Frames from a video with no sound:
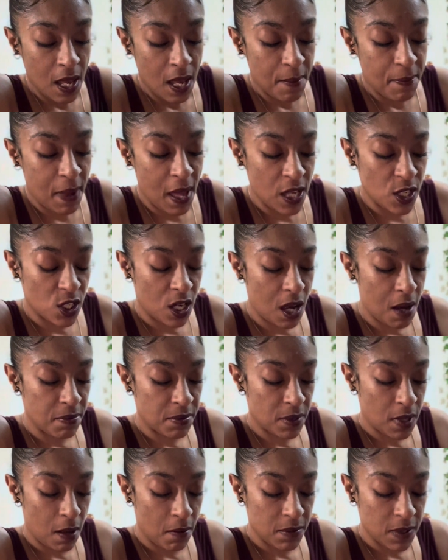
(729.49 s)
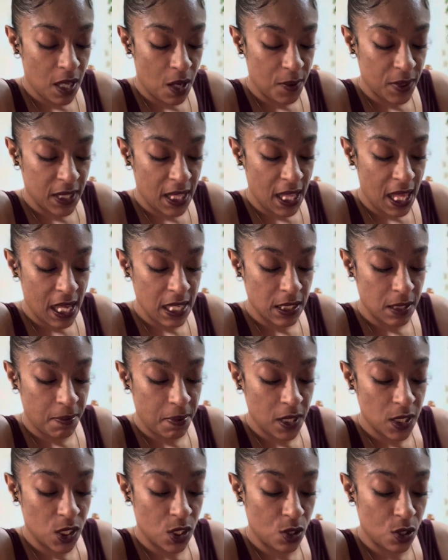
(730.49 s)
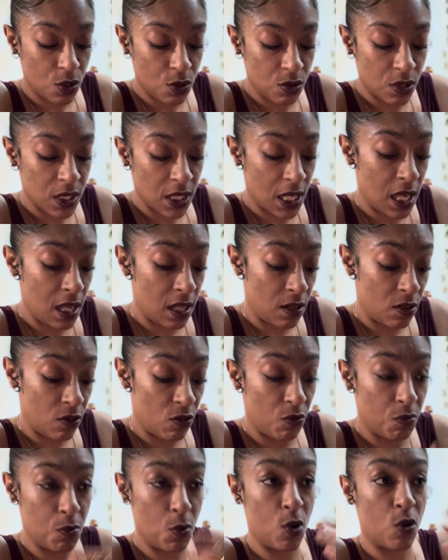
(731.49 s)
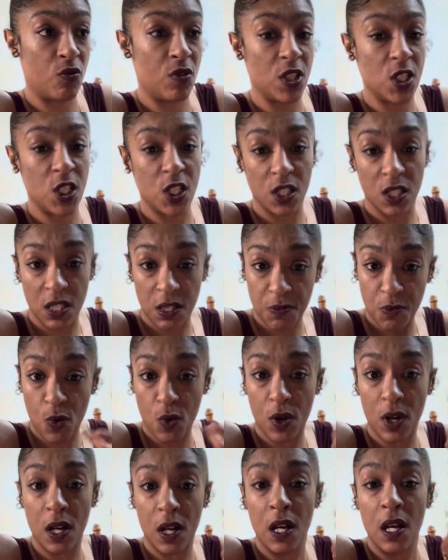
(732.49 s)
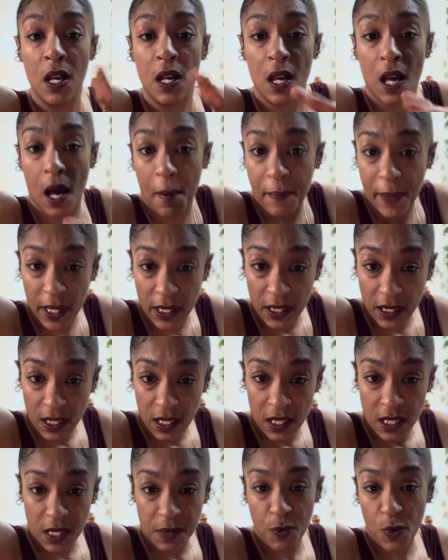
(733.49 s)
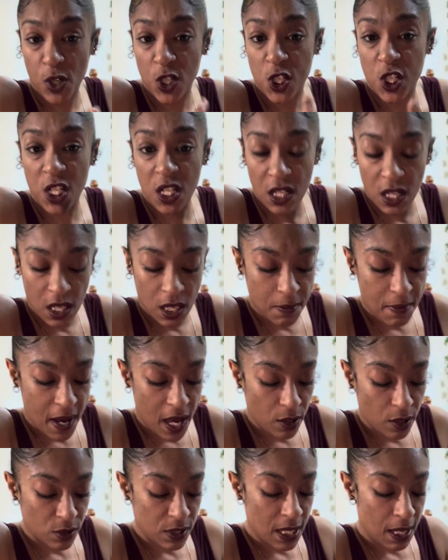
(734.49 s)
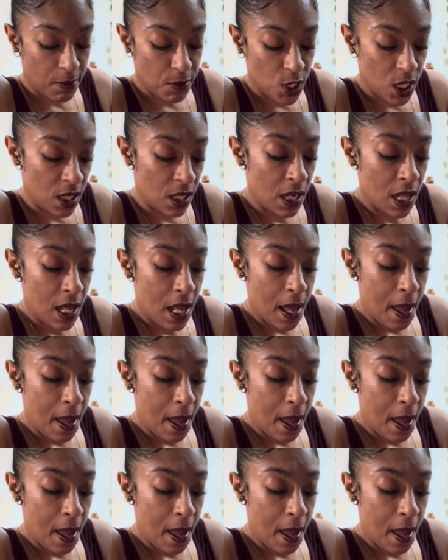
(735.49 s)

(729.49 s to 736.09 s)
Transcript: Page of Cups comes out with the Ace of Pentacles. Again, more riches, more abundance, more genie in a bottle type shit.